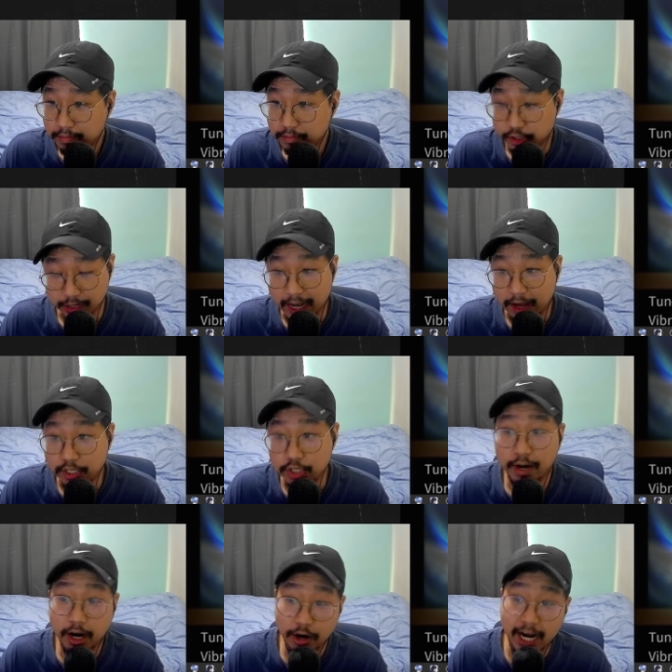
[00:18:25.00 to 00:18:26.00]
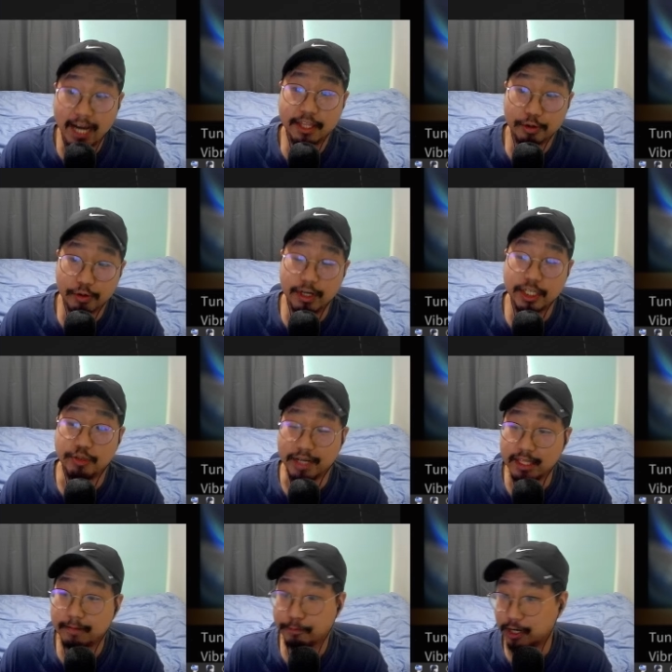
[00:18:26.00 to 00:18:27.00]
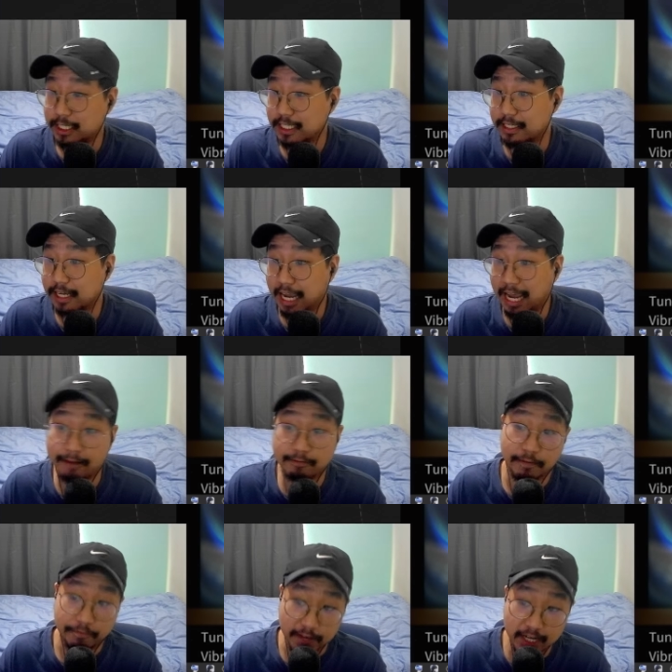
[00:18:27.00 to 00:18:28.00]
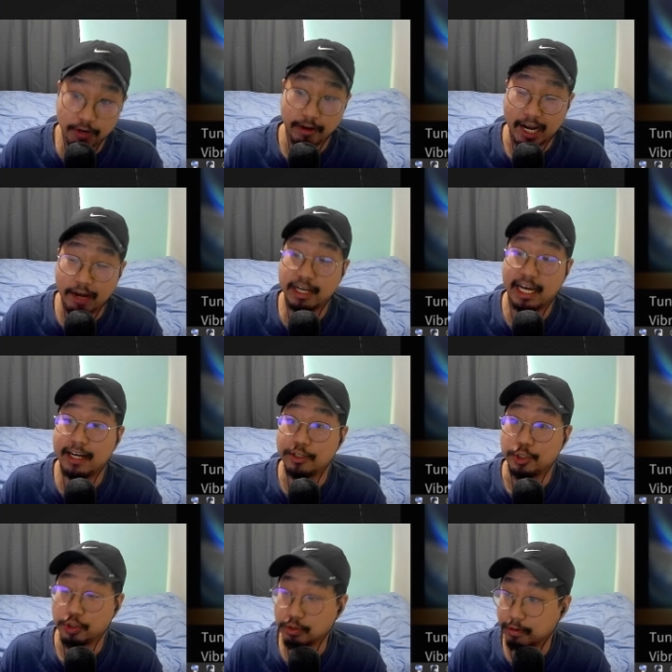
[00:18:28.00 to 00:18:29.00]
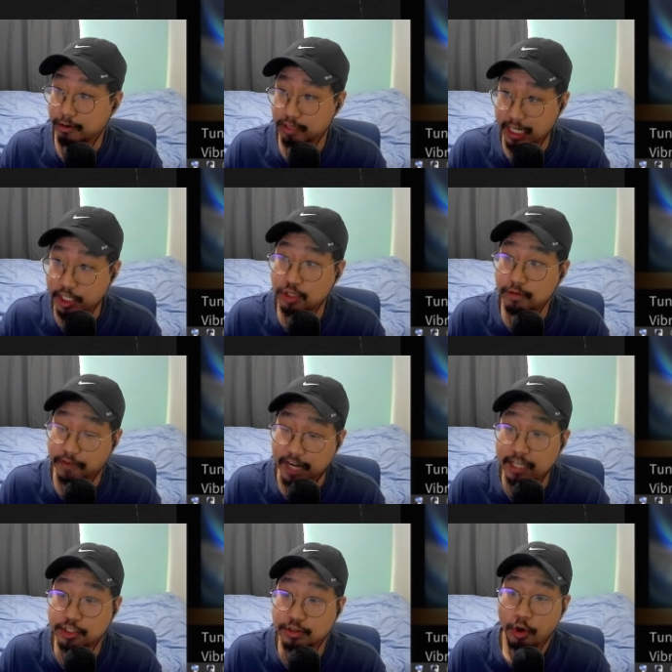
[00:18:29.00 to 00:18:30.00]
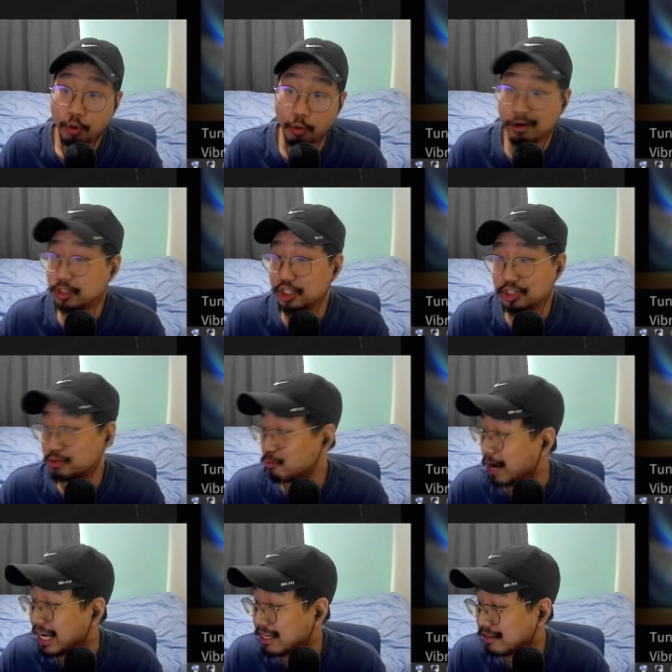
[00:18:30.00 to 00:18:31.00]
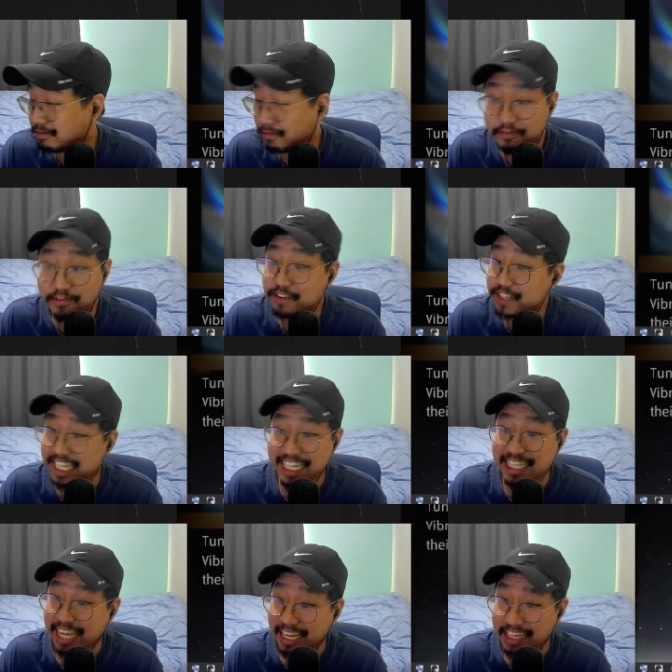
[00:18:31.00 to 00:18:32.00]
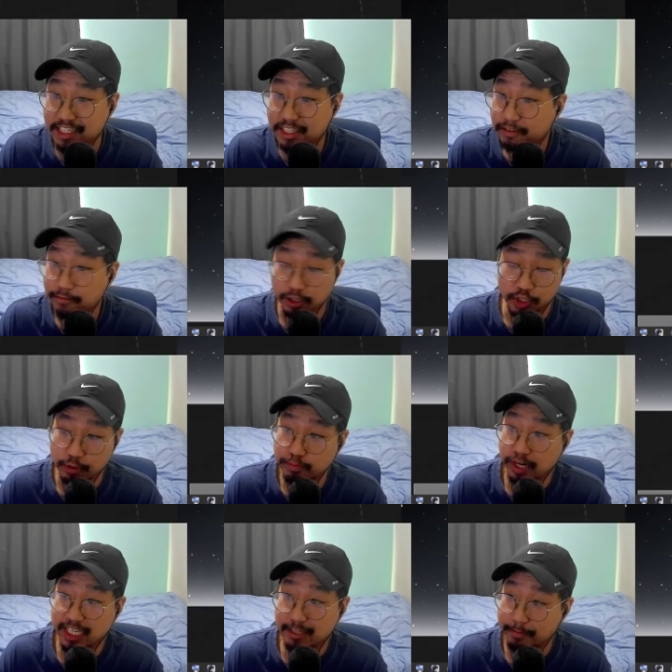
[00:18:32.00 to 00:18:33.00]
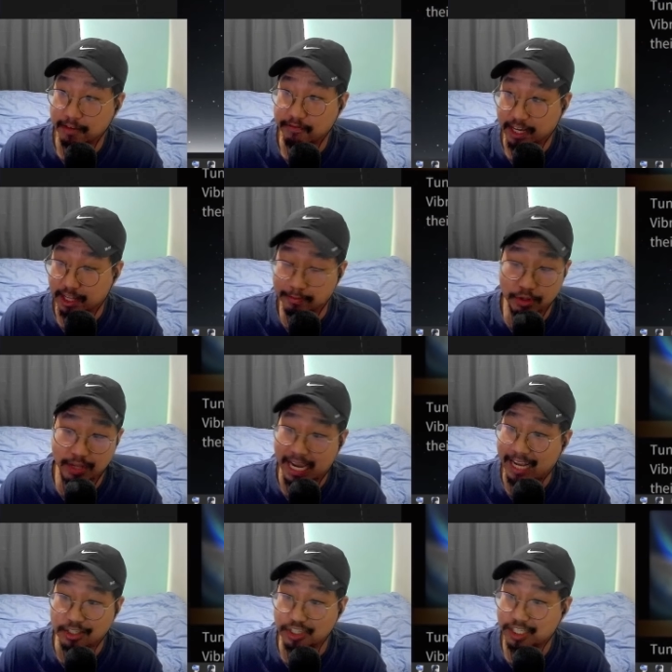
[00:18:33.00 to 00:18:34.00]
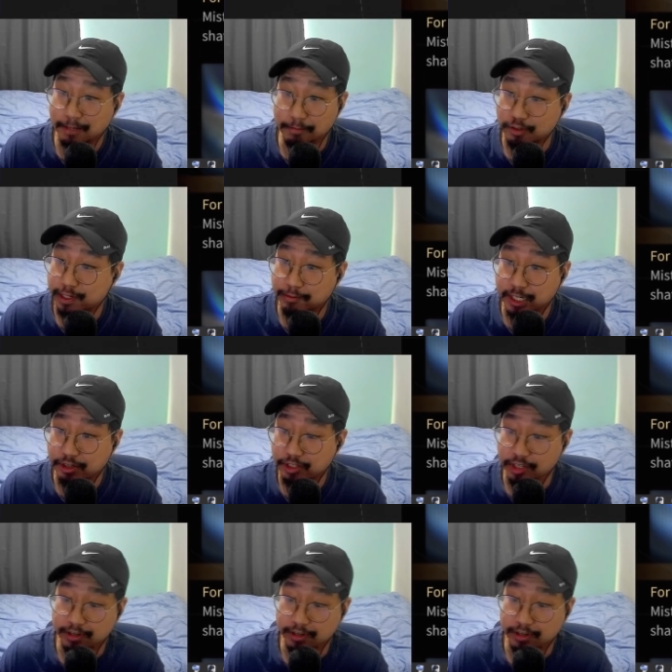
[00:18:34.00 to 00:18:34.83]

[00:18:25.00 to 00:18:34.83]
yeah, you are either going to, in the present, have to figure out how to do the rotation faster, or just wait 15 days for Tomb Break to be available and just keep doing what you're doing.